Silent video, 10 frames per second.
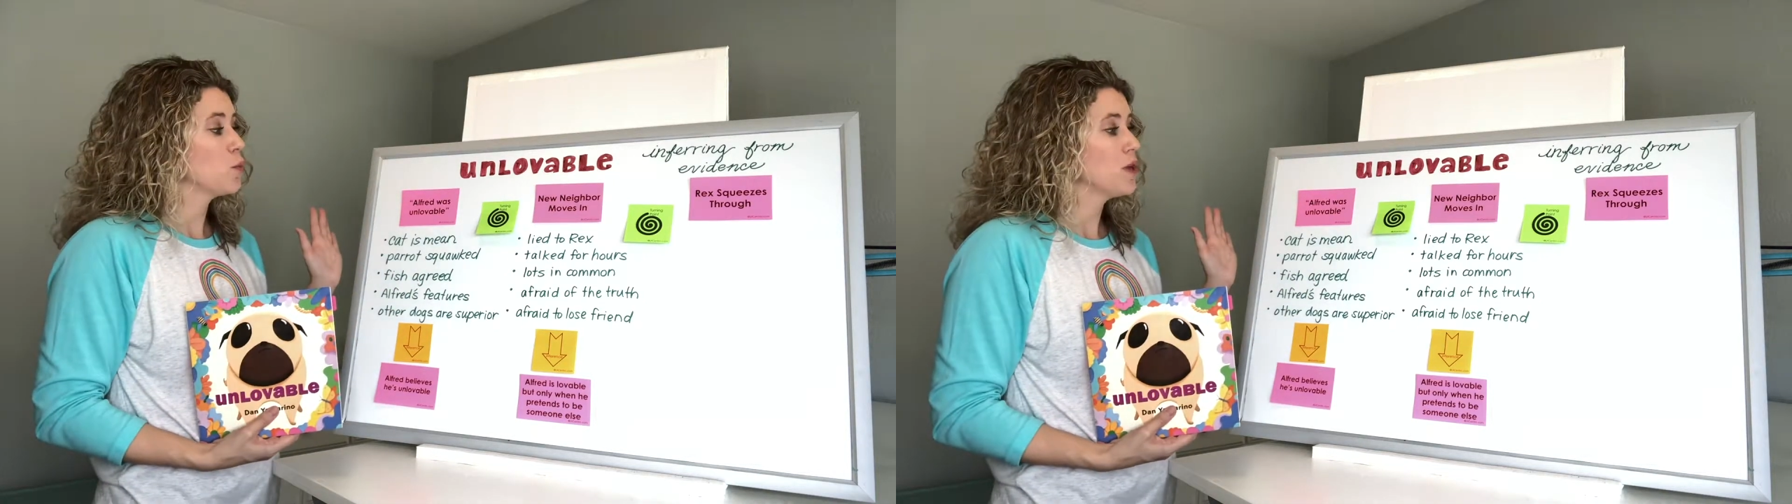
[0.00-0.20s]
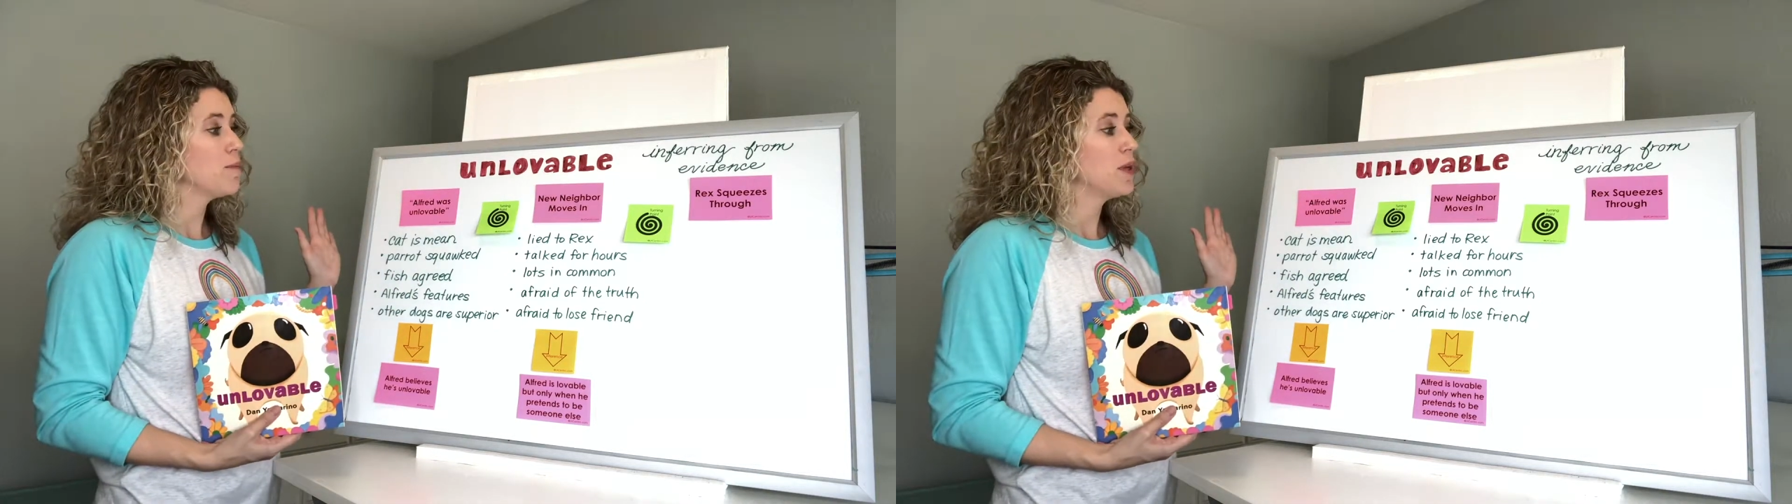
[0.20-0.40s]

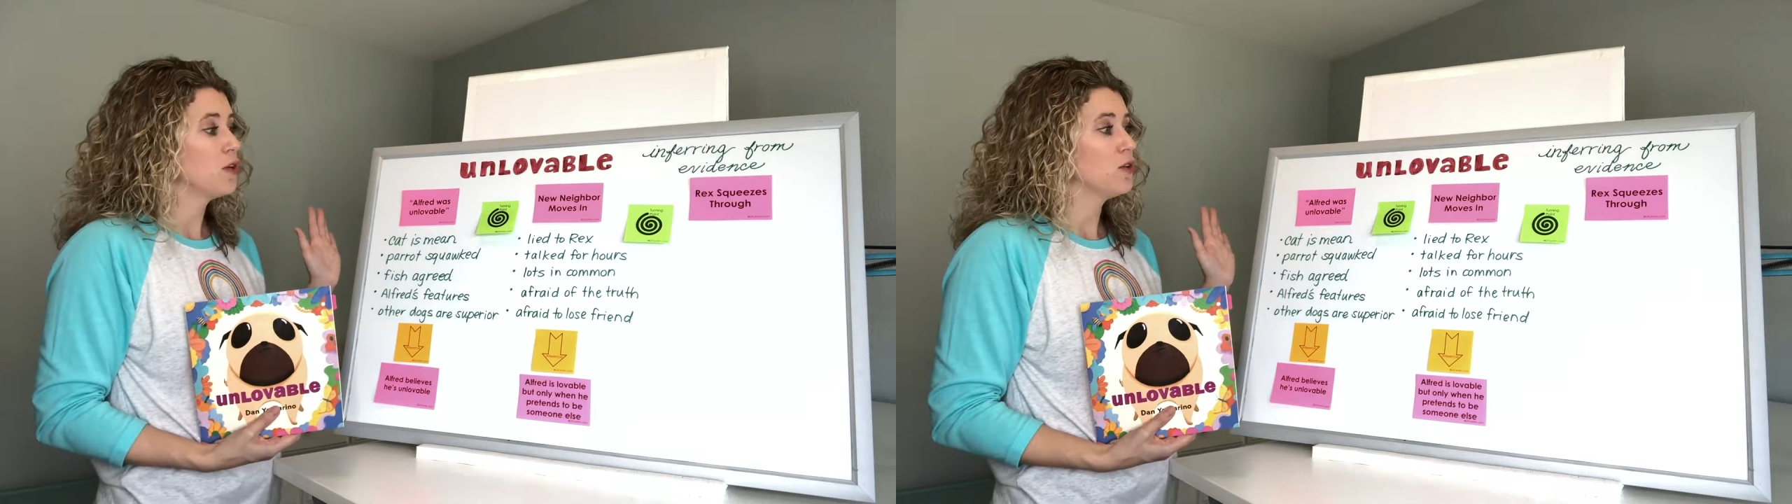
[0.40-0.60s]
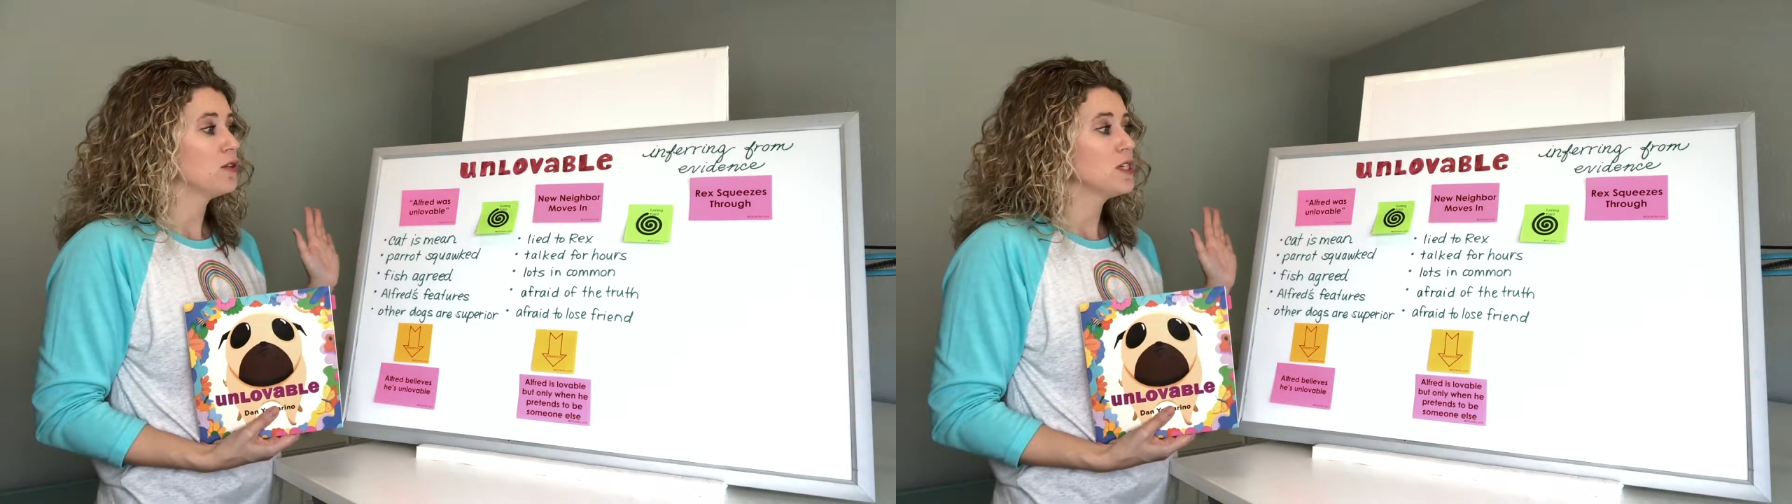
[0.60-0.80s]
we
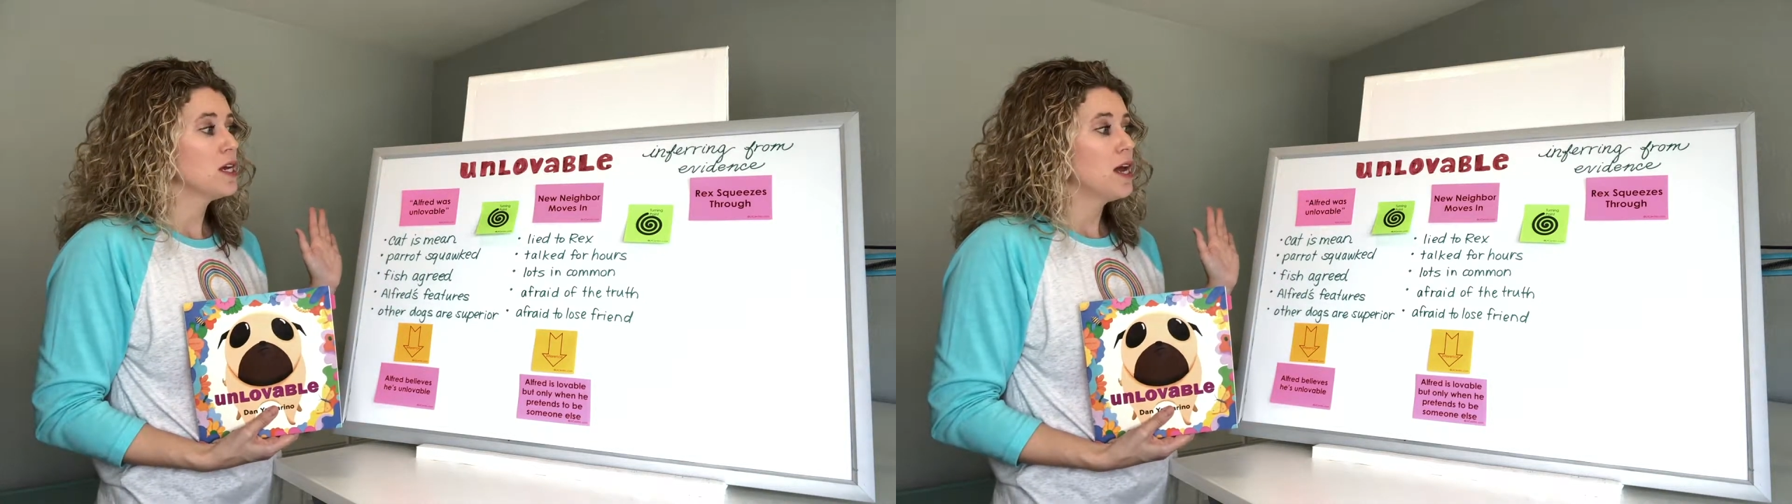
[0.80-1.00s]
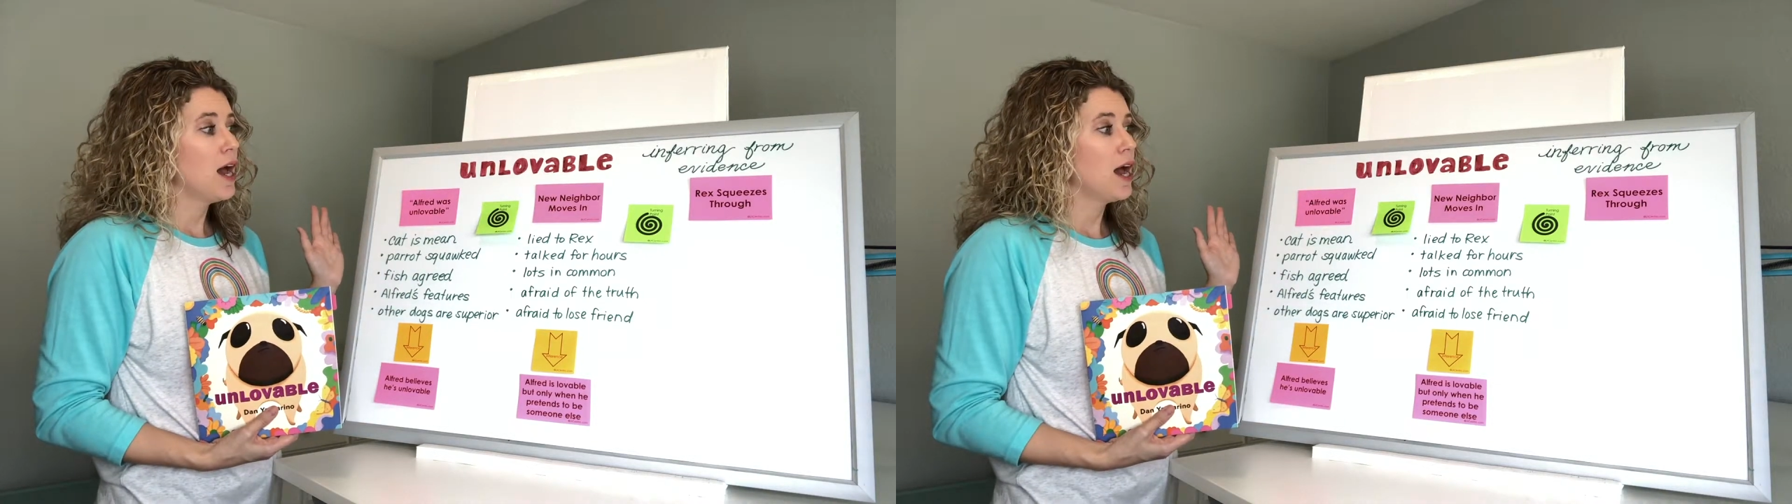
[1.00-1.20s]

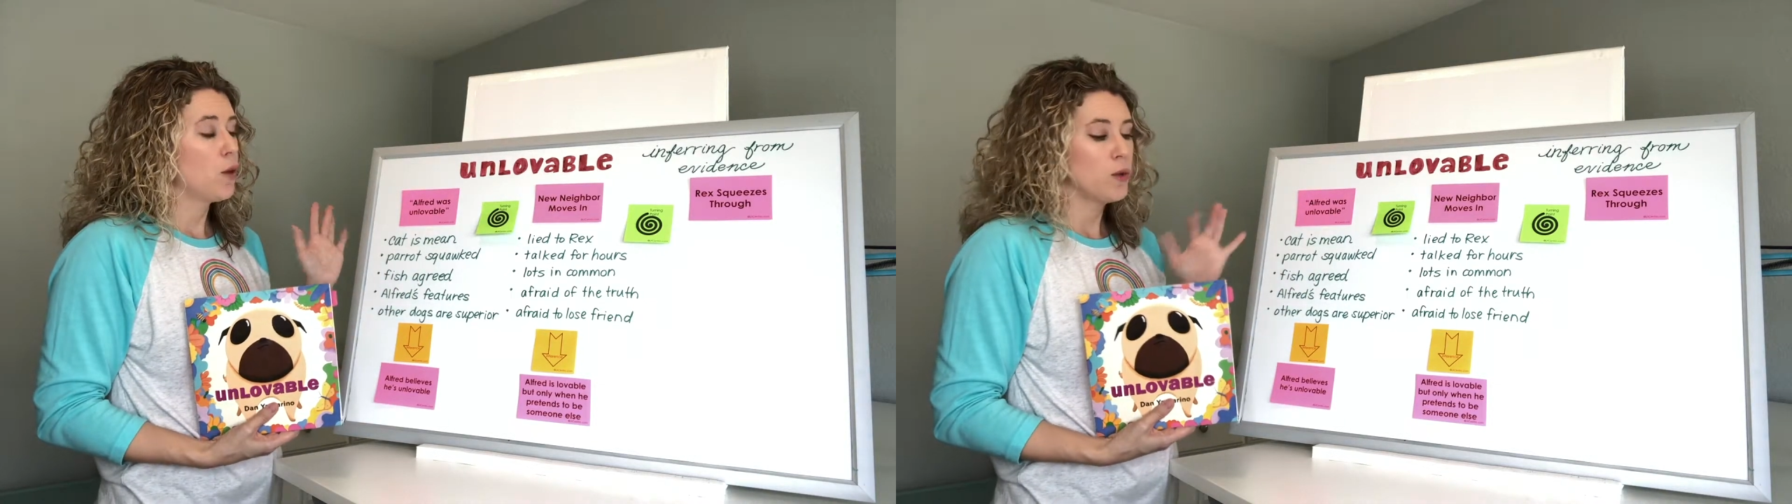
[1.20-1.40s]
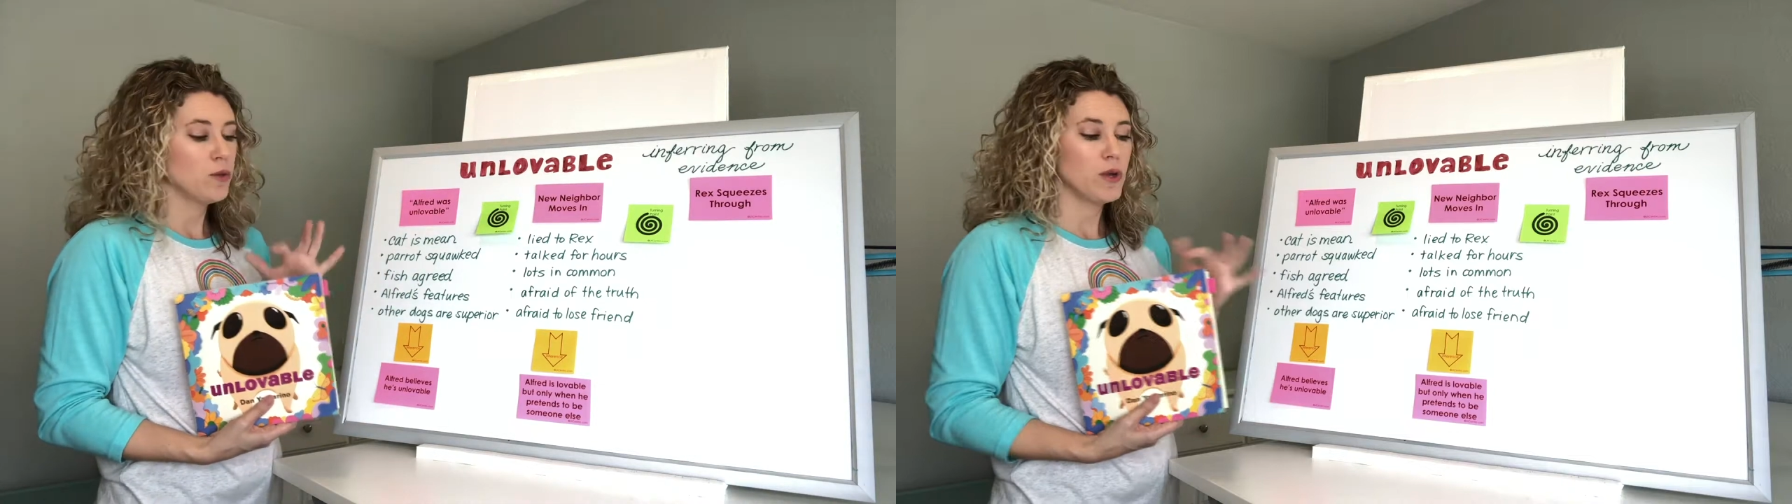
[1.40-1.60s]

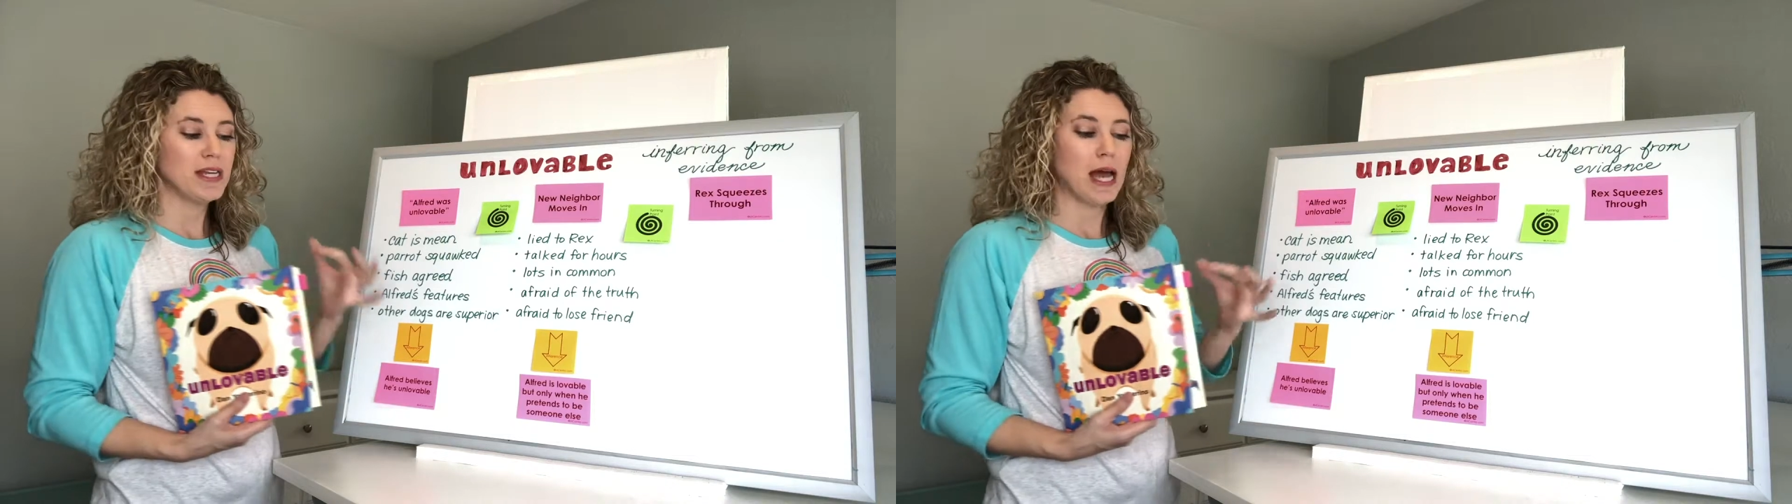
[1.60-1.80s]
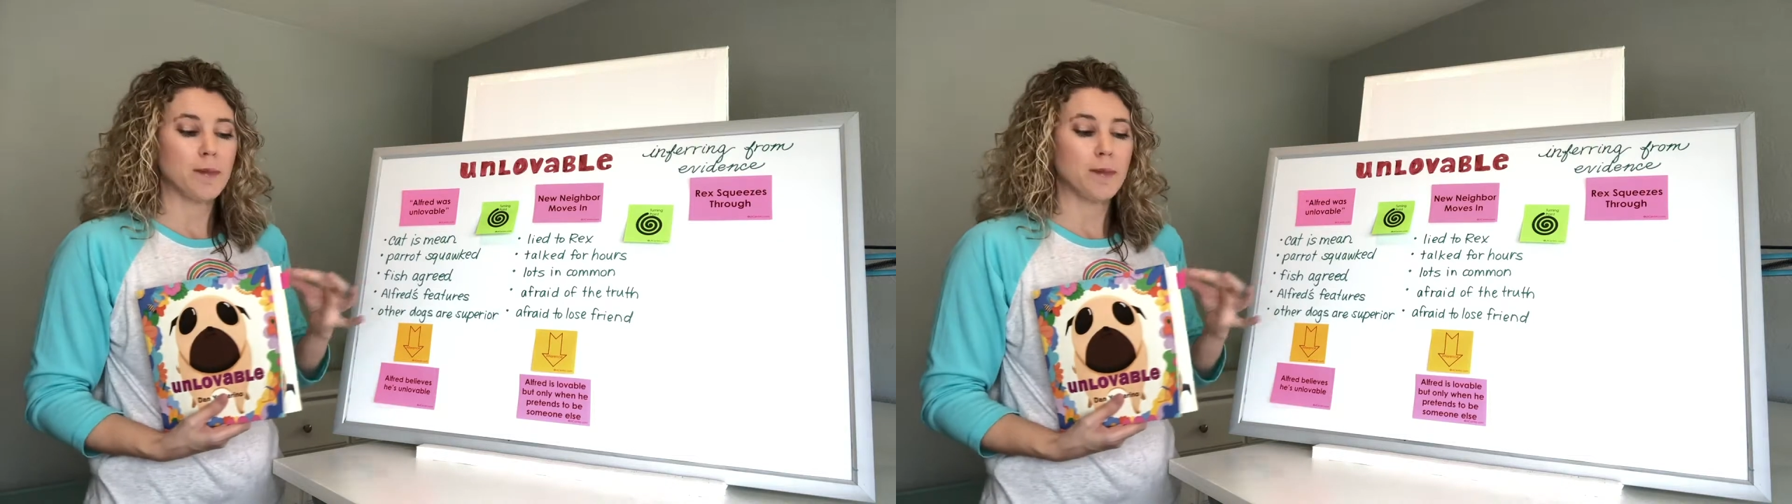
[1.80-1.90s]
read